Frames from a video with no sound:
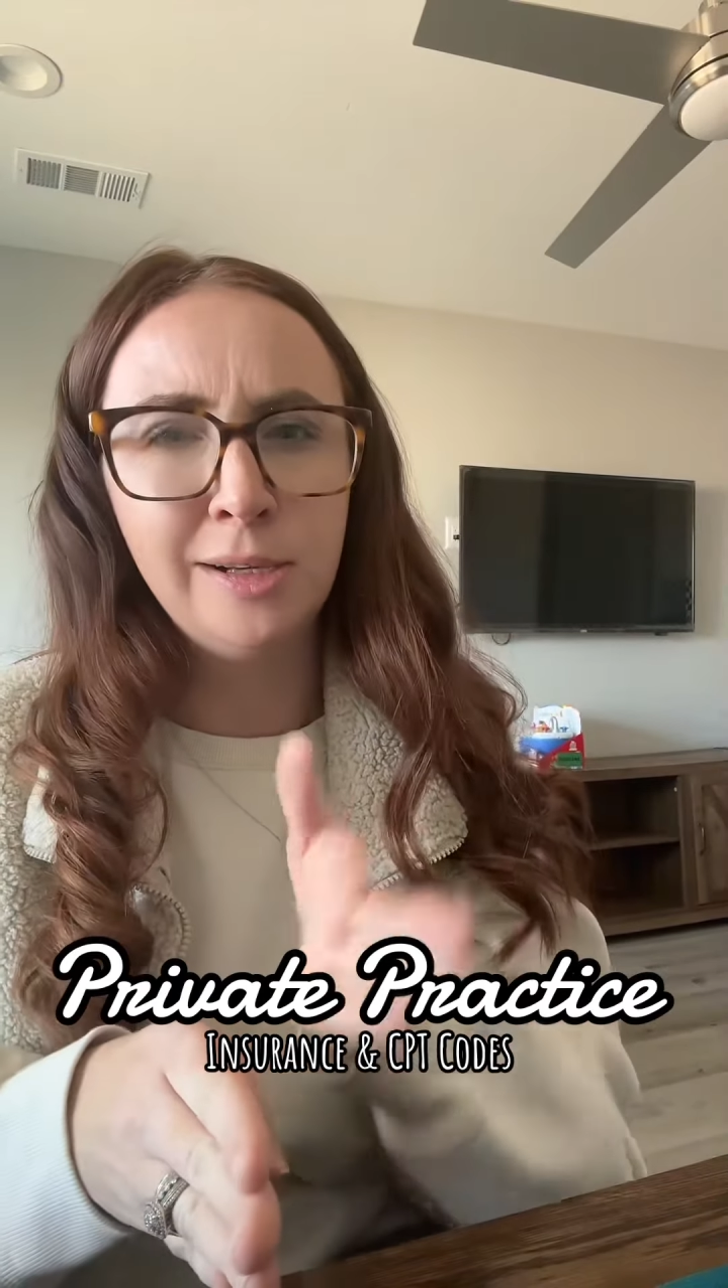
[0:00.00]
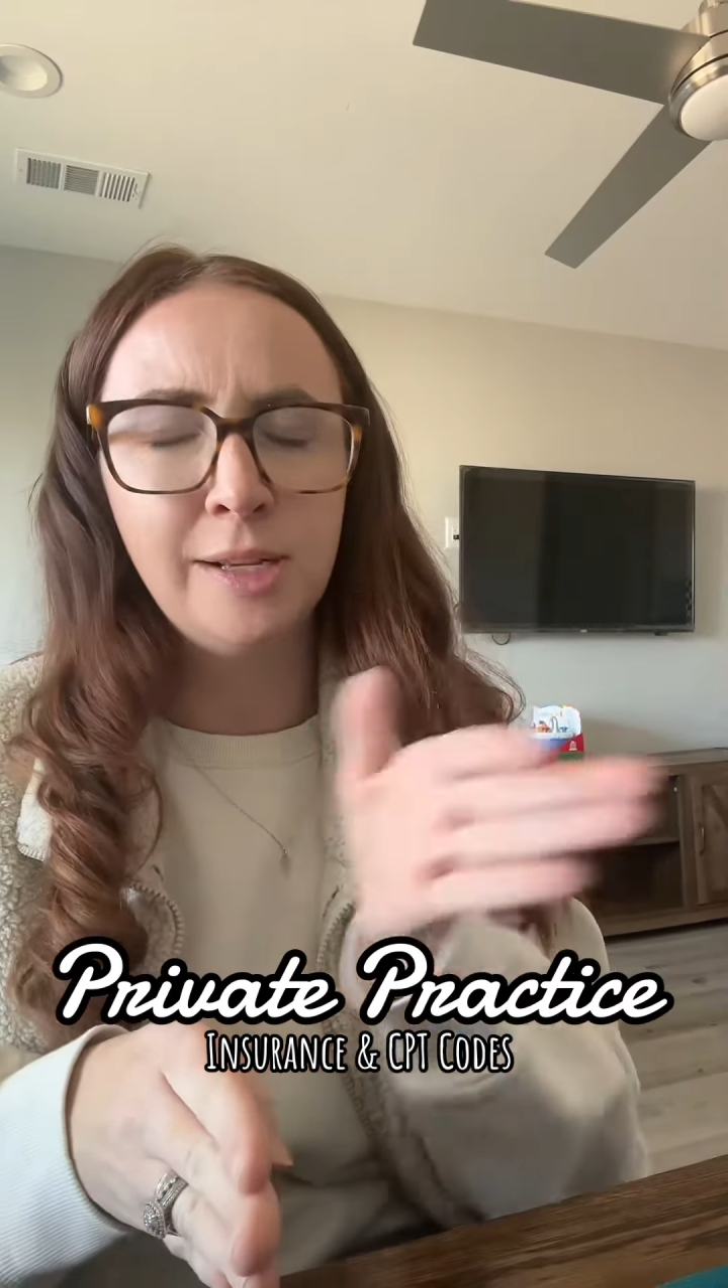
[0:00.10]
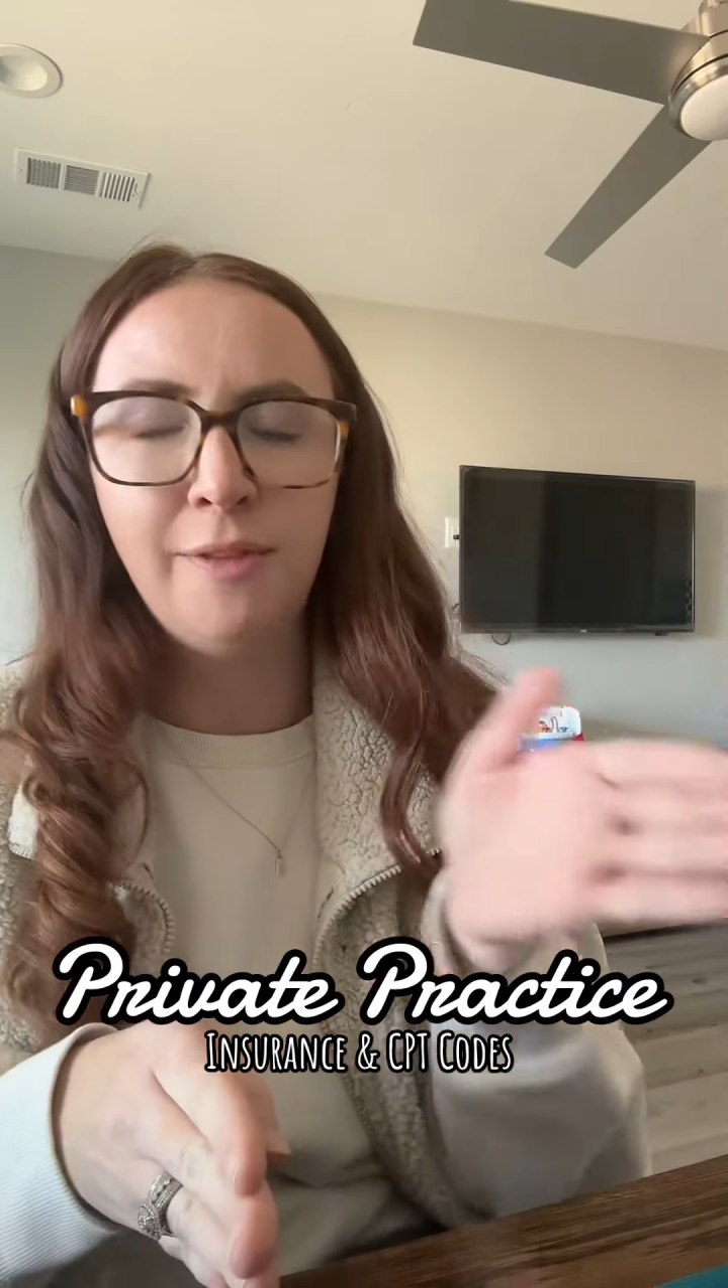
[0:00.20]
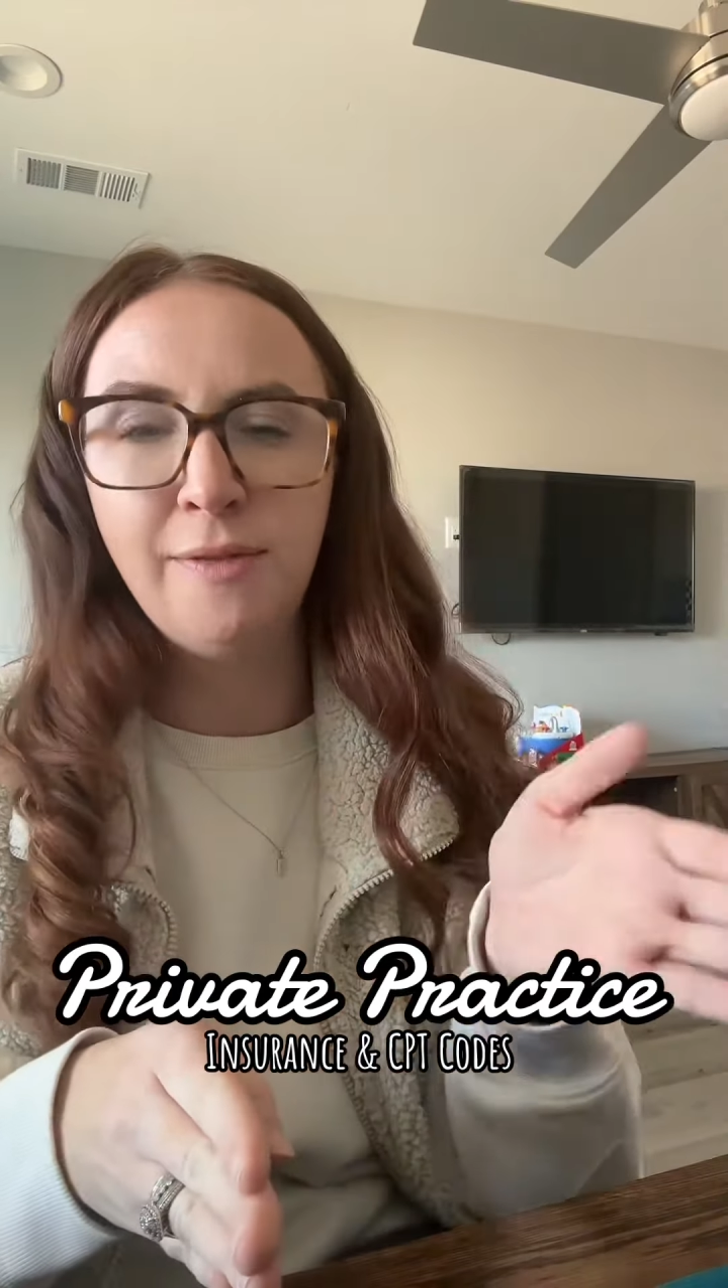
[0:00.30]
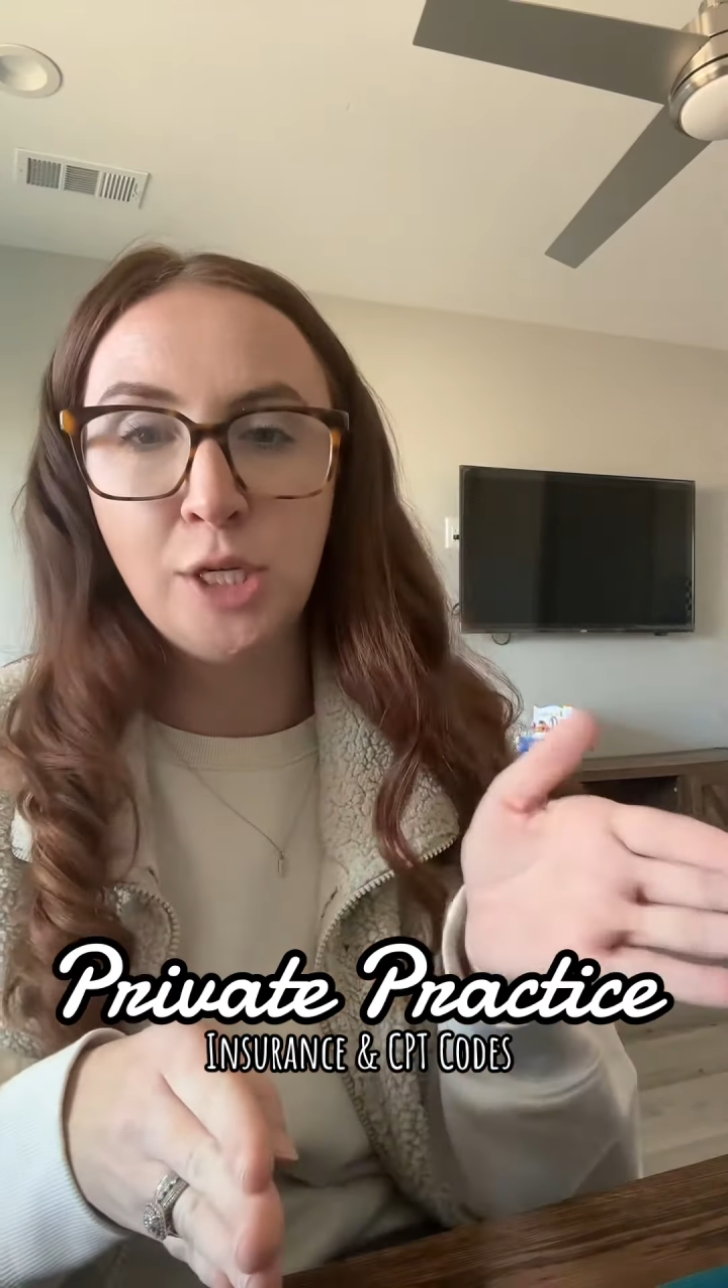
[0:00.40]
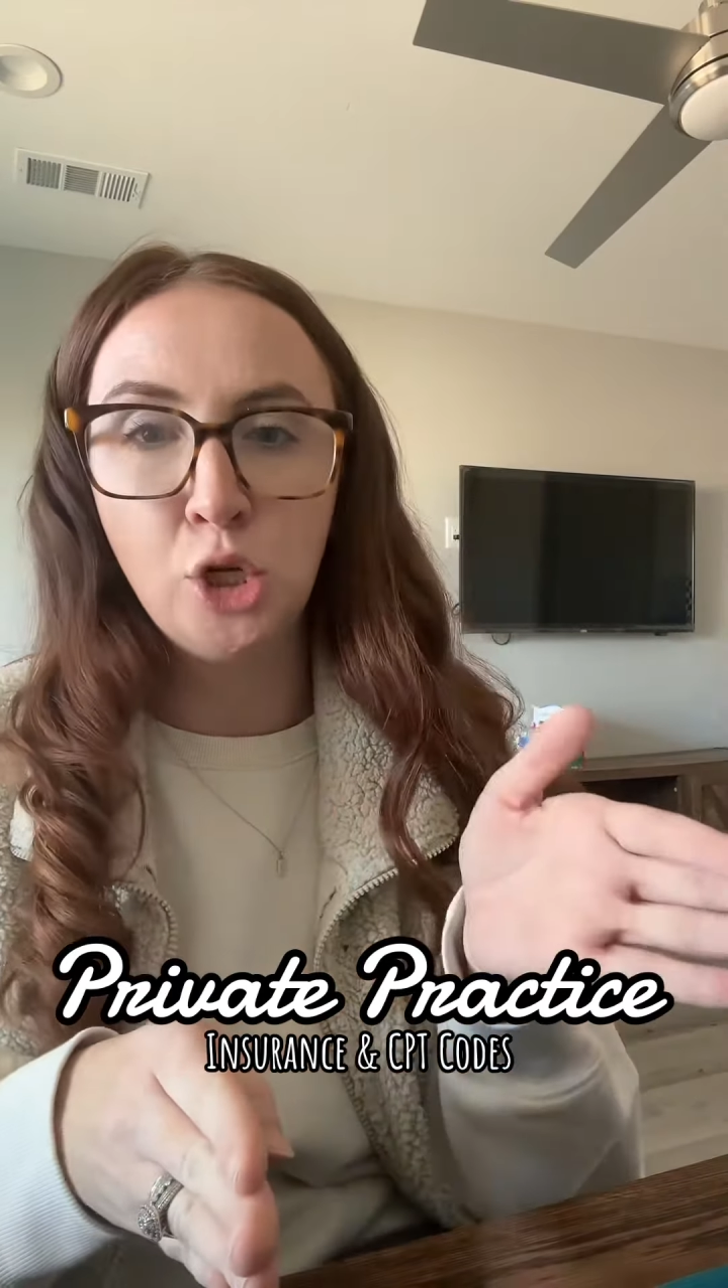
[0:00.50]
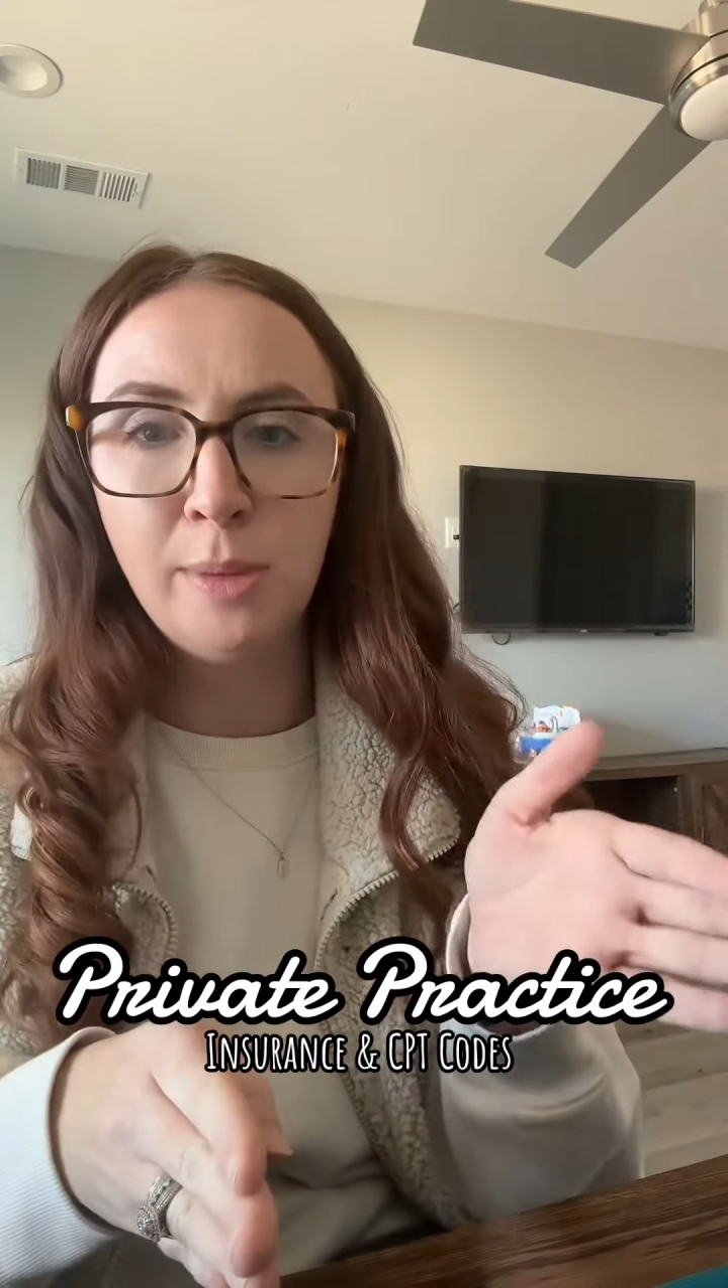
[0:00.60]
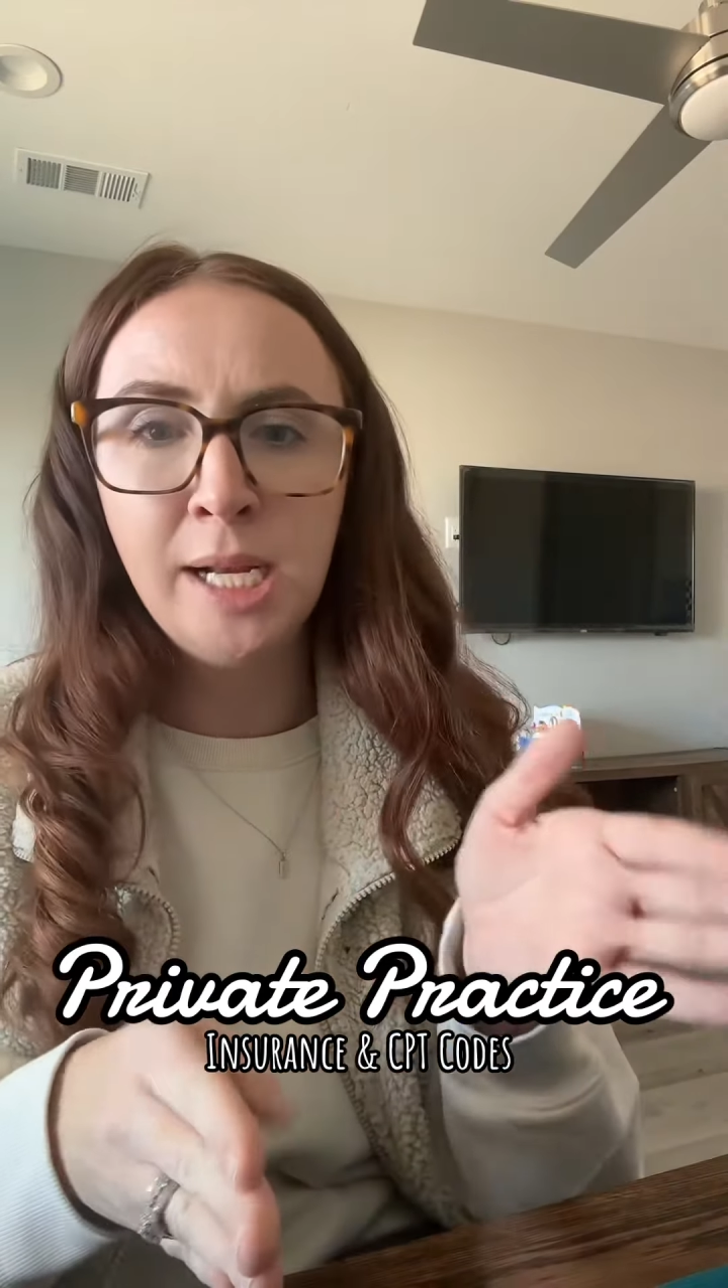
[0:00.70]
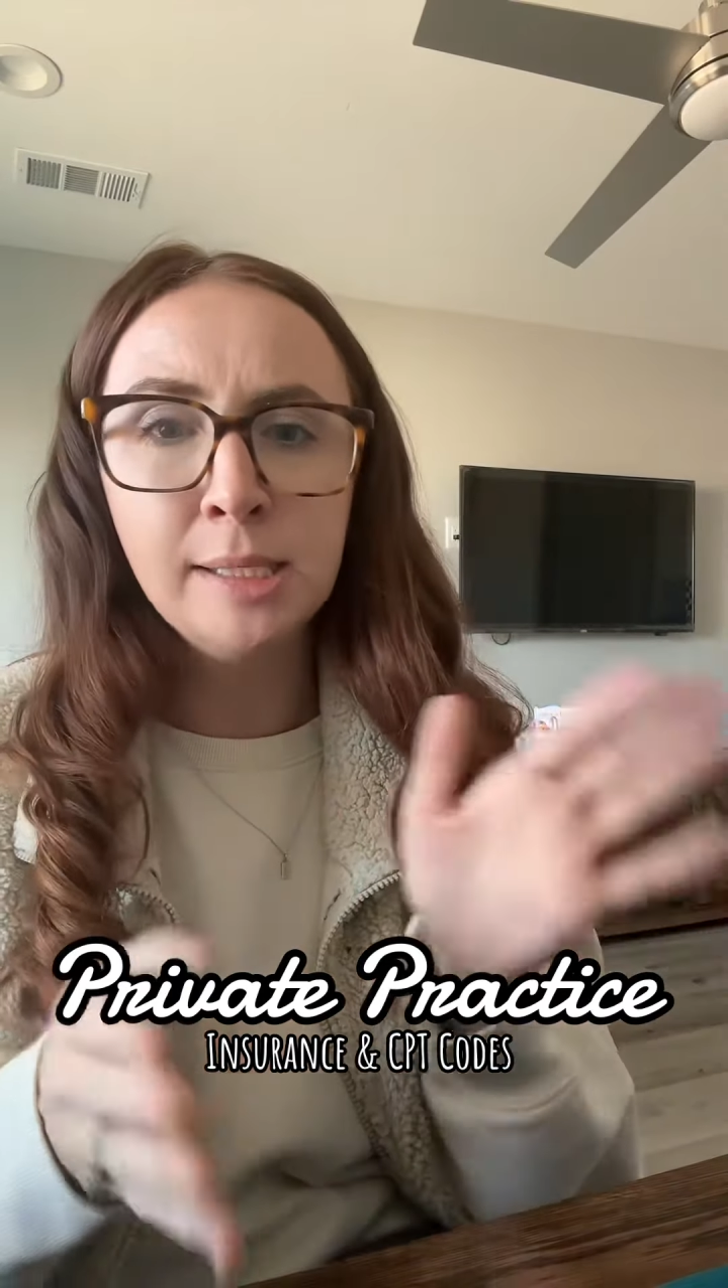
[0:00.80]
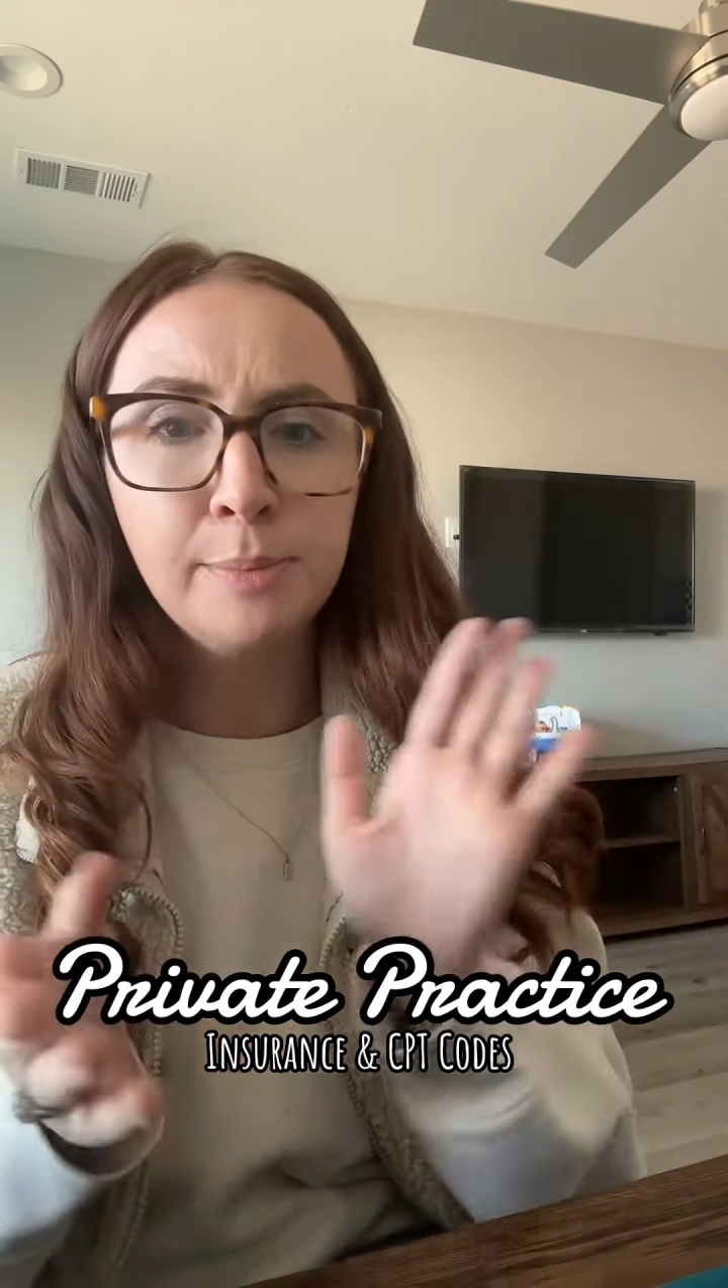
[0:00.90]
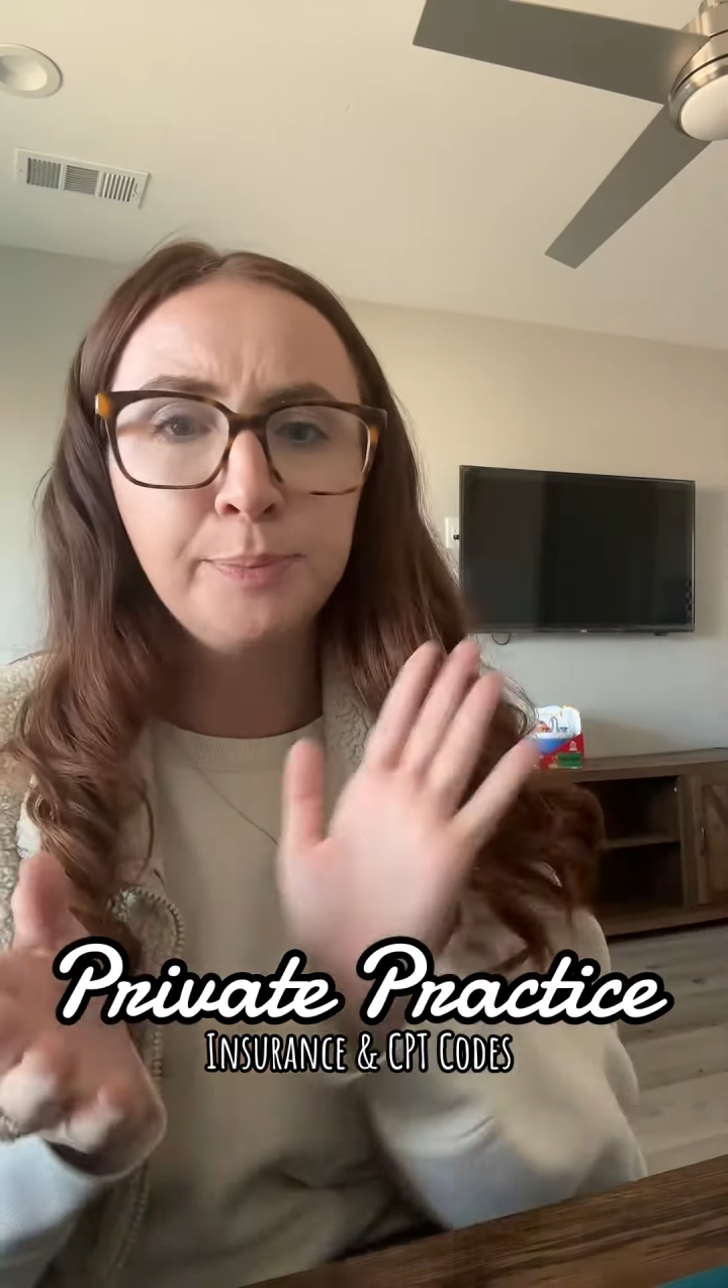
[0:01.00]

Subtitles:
to 52 minutes.